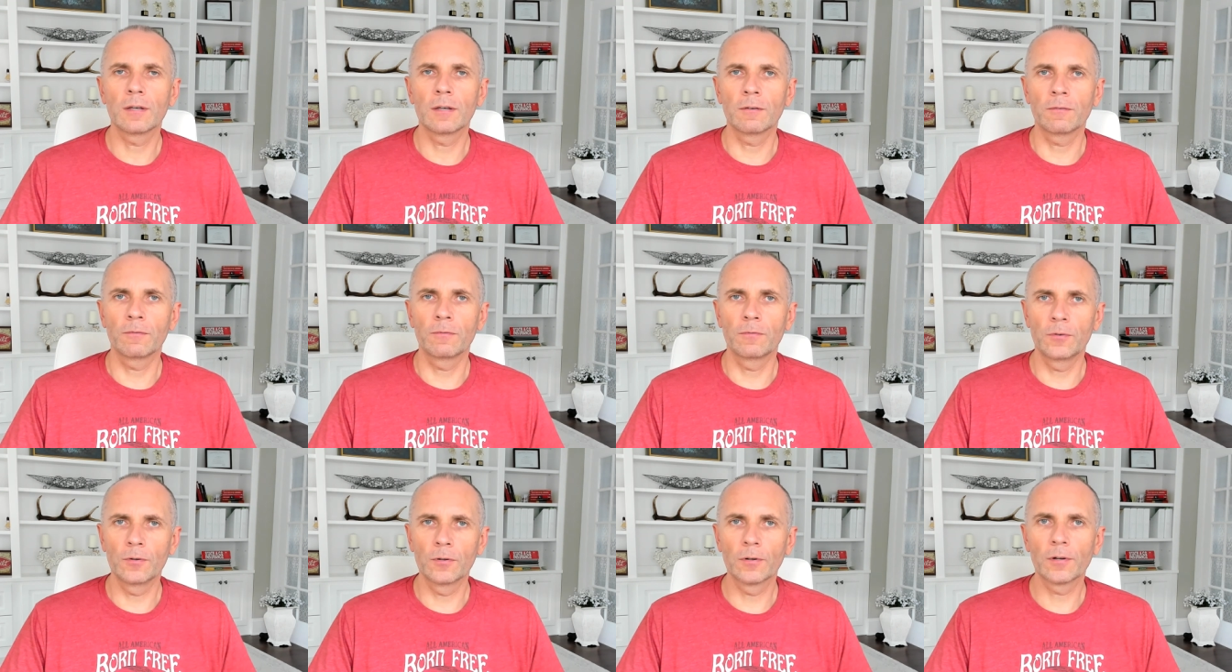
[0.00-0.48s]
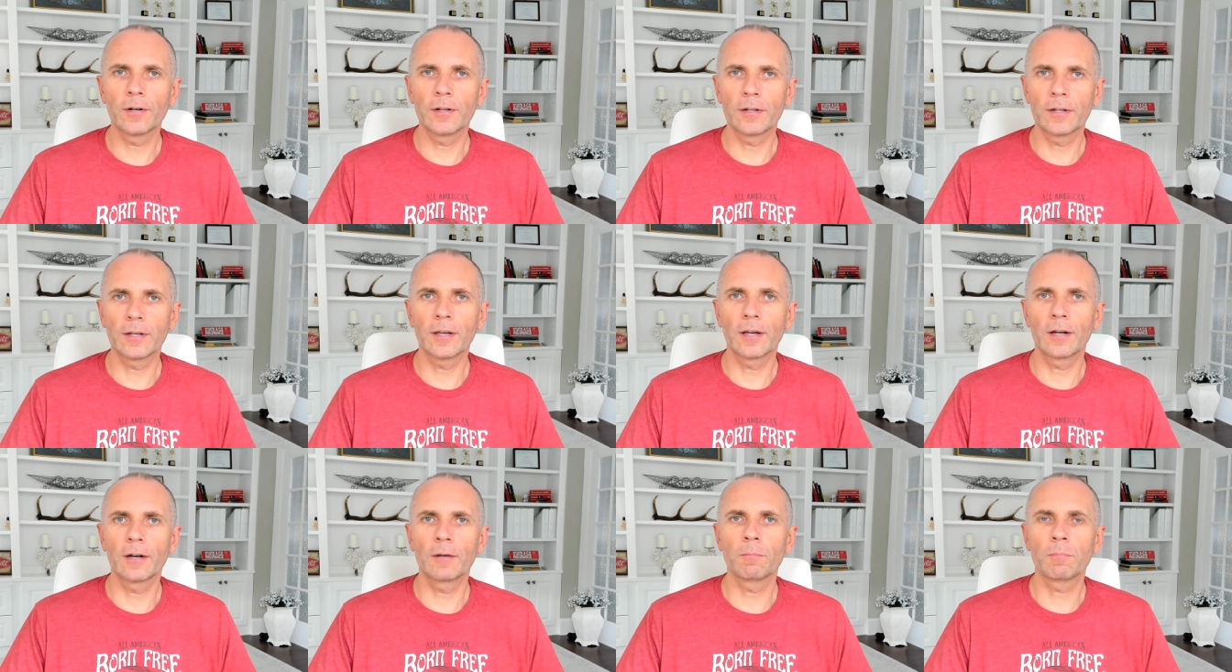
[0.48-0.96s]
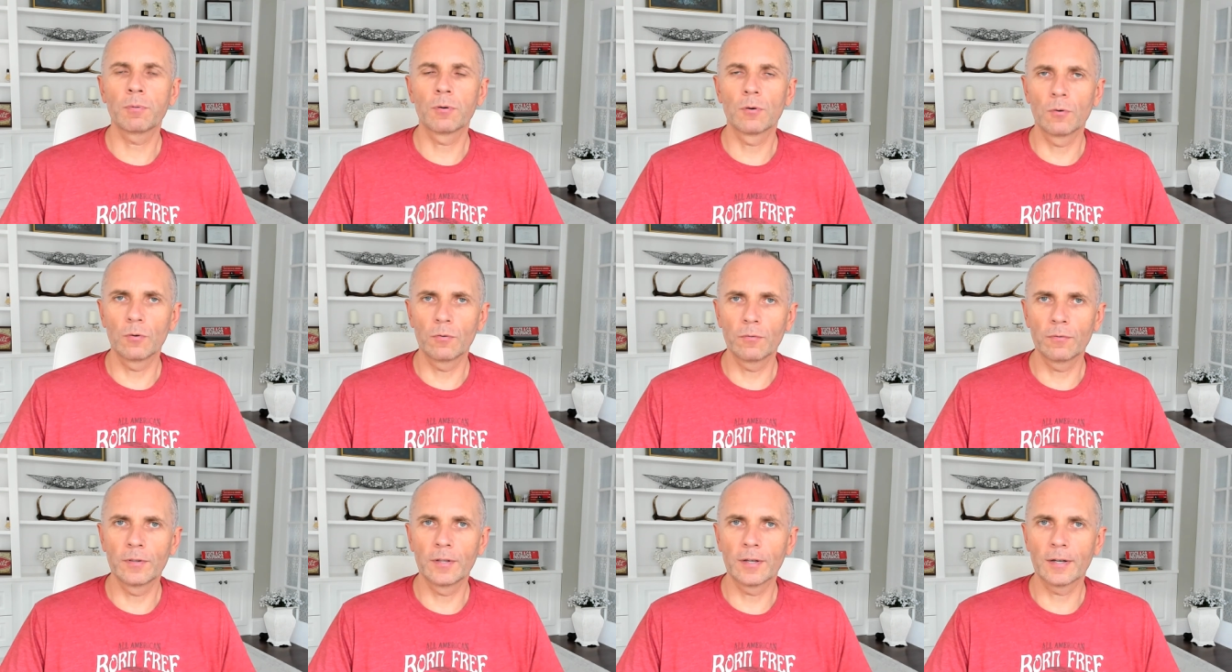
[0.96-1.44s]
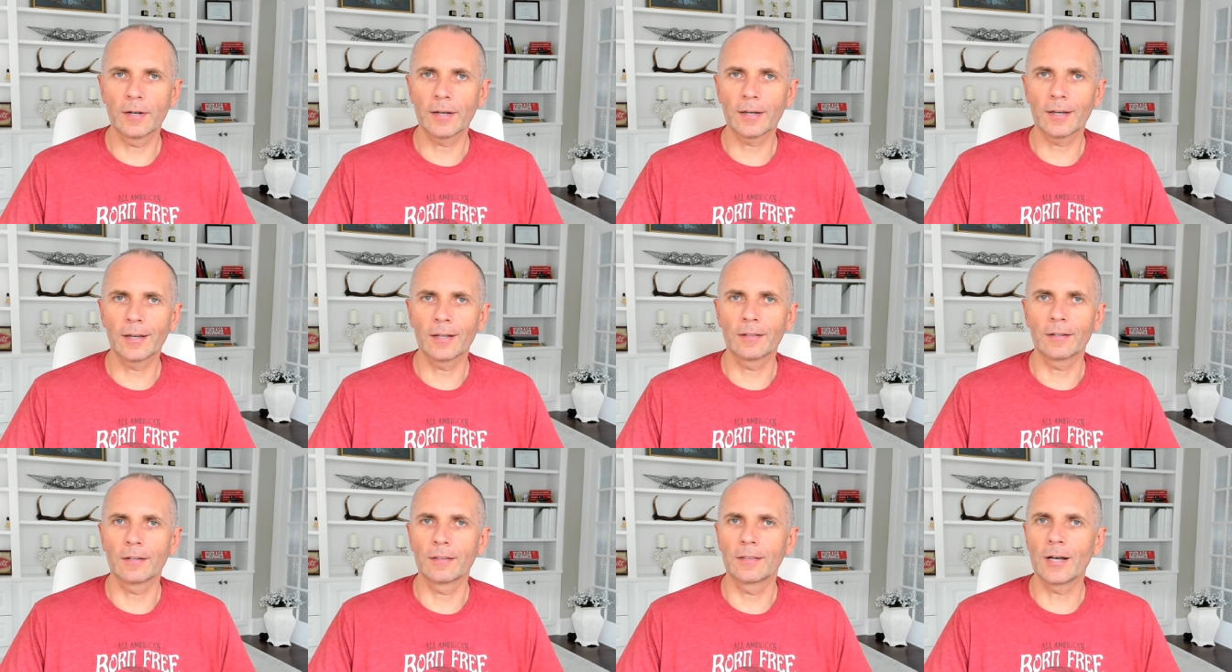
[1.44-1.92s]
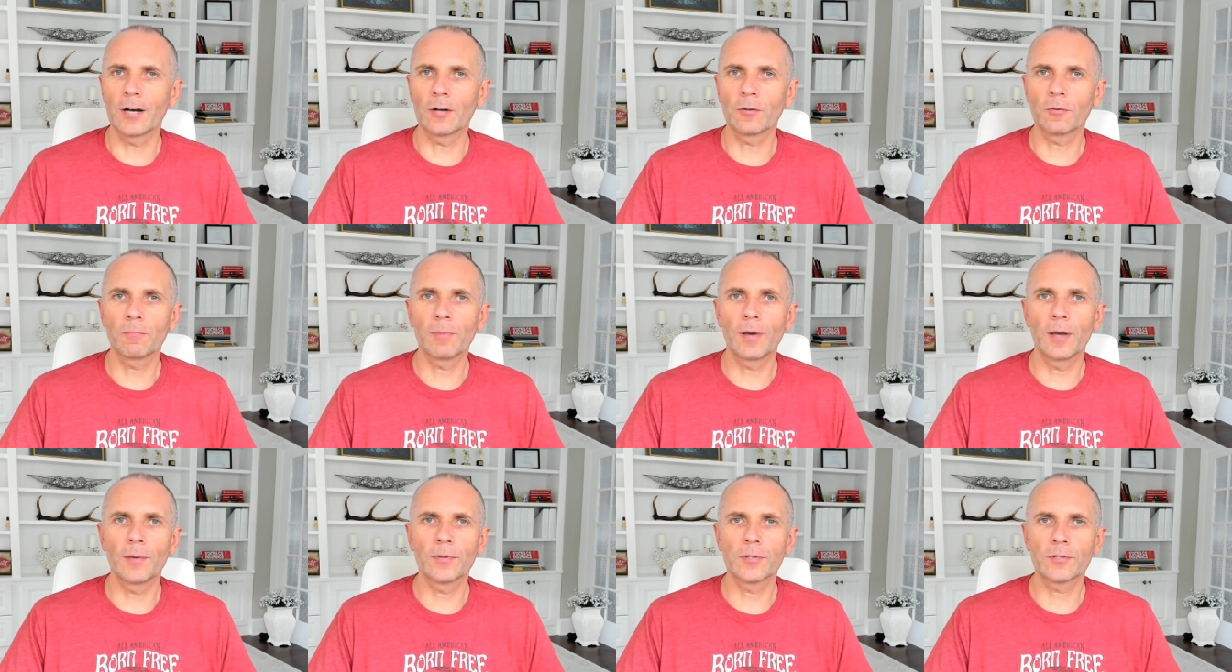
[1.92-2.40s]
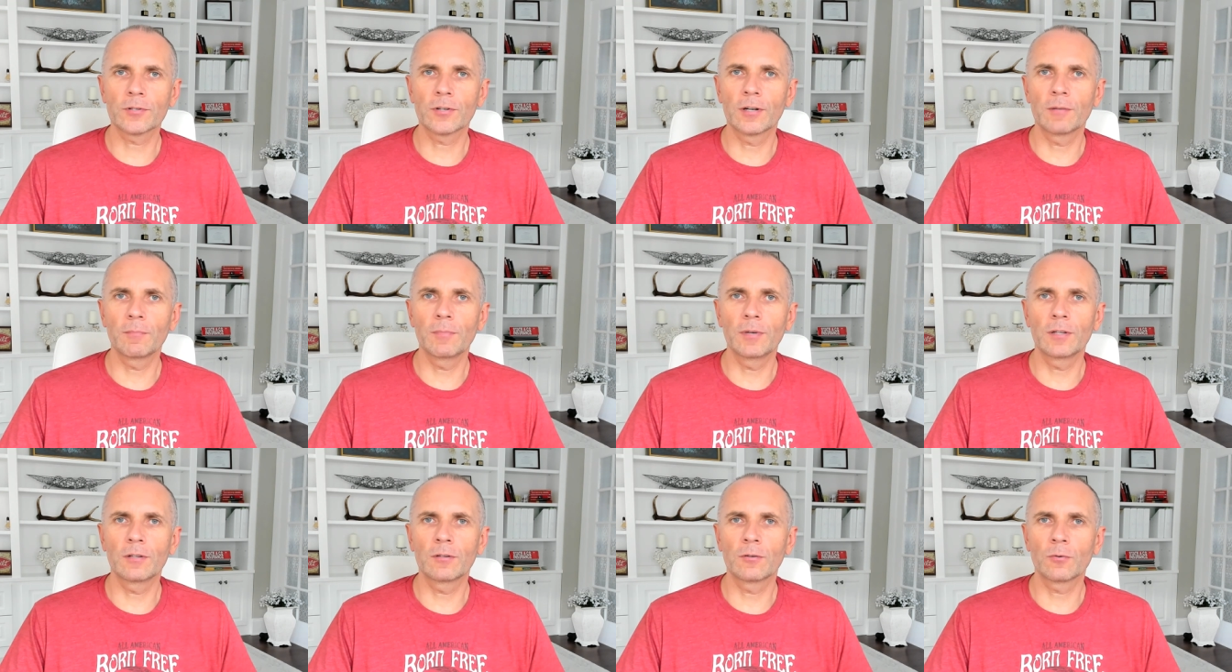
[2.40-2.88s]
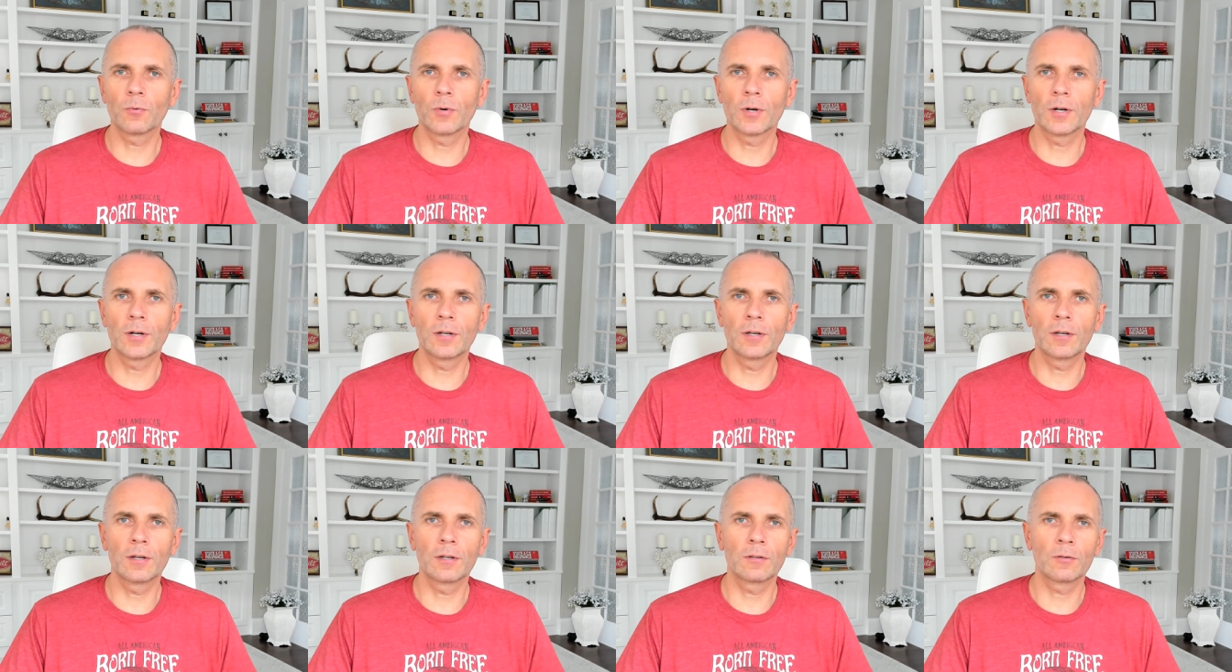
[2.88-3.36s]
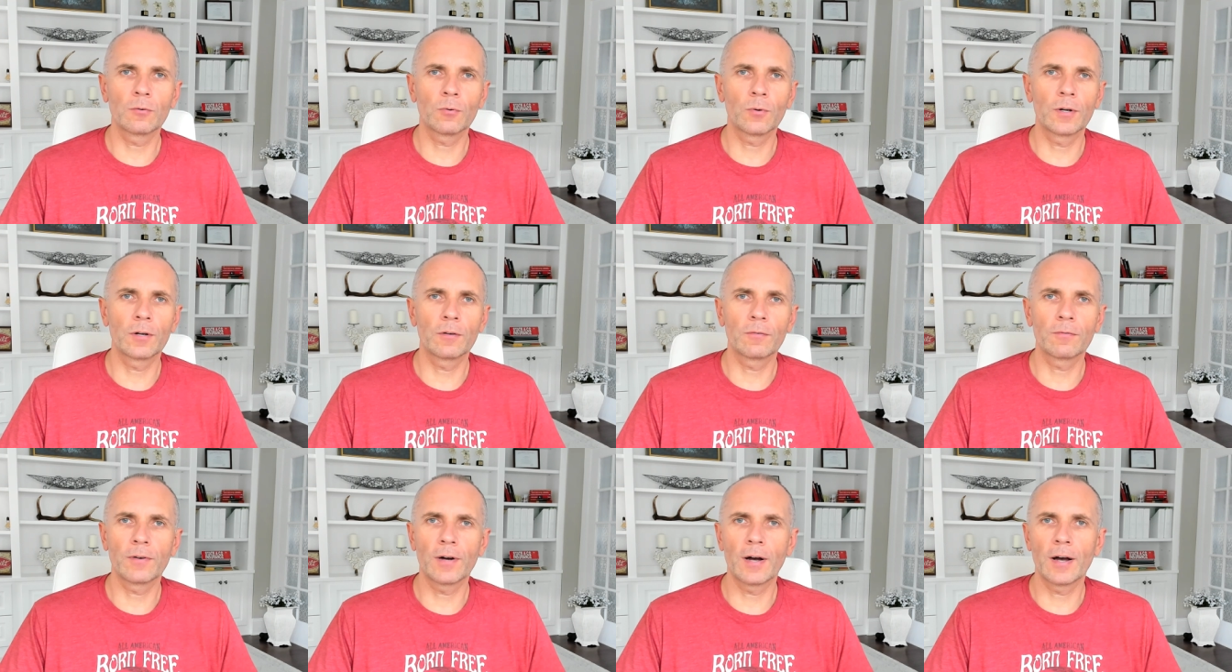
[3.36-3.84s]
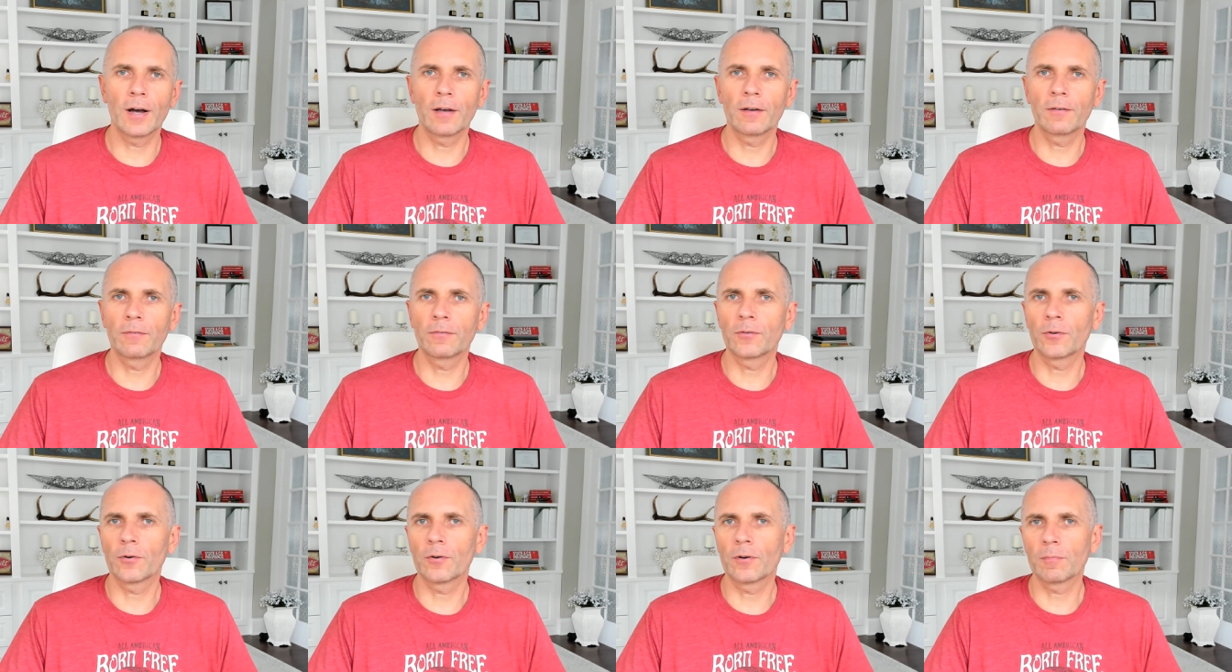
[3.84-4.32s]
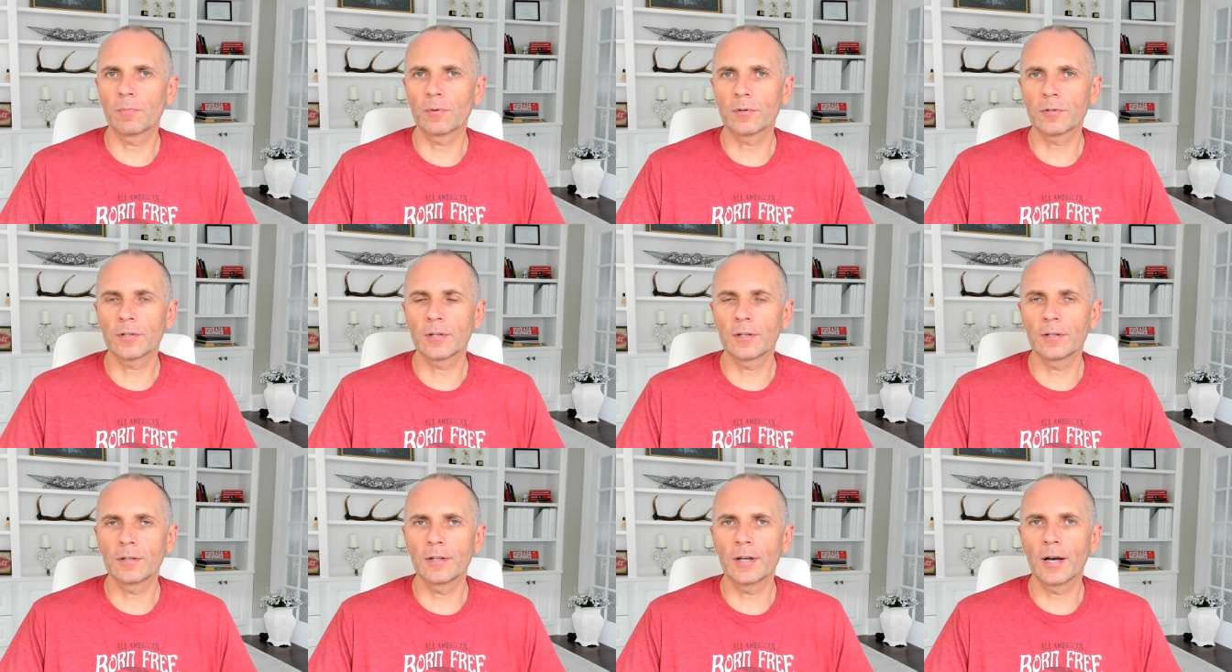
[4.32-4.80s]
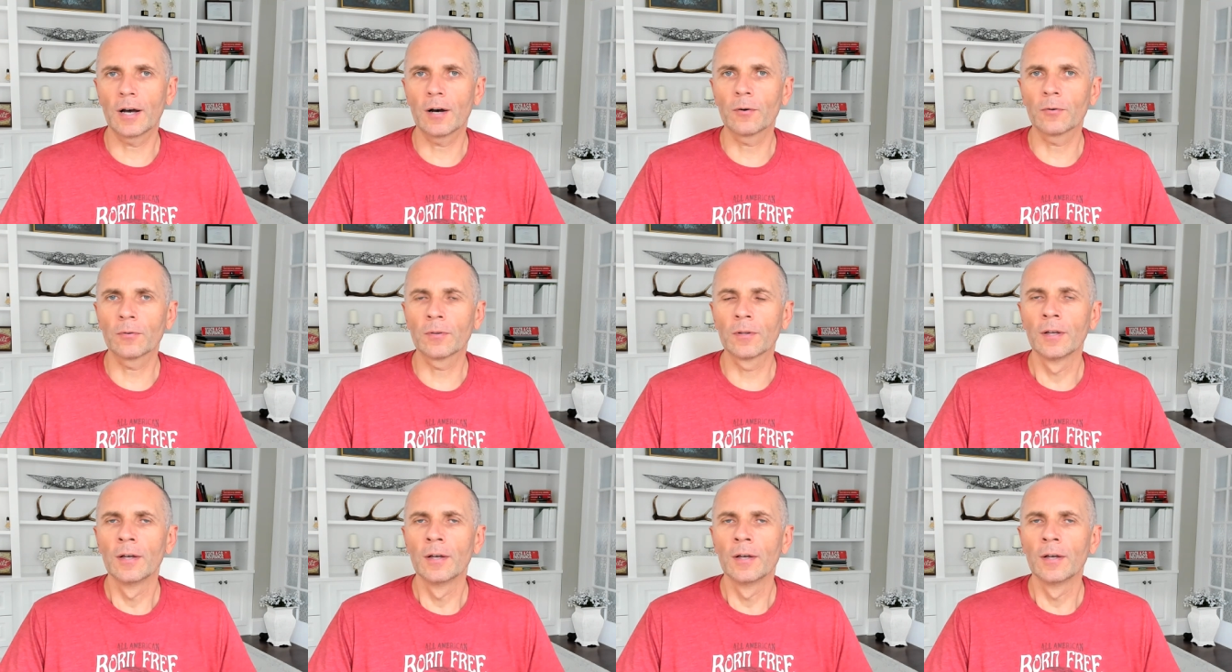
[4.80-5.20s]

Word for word: if you already get approved, and again, the down payment is going to be 20, 25, 30% down,